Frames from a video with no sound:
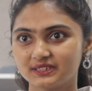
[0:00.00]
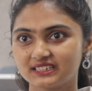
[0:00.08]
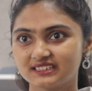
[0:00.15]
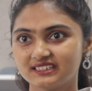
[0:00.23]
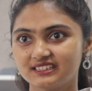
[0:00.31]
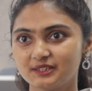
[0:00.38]

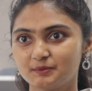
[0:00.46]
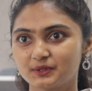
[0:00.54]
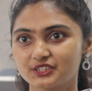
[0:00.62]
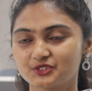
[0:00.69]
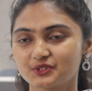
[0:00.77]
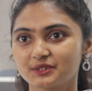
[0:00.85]
currently
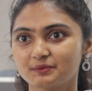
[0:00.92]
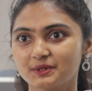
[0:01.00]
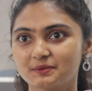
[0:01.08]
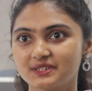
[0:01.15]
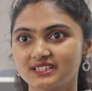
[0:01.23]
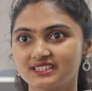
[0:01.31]
pursuing
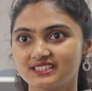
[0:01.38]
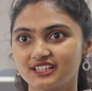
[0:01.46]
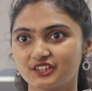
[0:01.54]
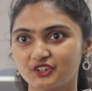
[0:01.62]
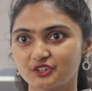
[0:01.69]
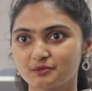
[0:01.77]
my BSc
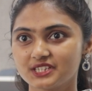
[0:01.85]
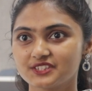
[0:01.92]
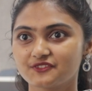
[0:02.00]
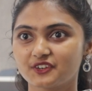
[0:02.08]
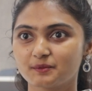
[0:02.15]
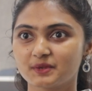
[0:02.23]

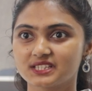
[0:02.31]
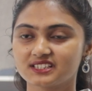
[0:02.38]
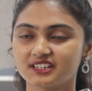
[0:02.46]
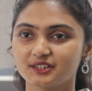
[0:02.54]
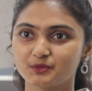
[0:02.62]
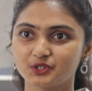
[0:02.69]
Economics from
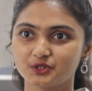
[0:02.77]
SRM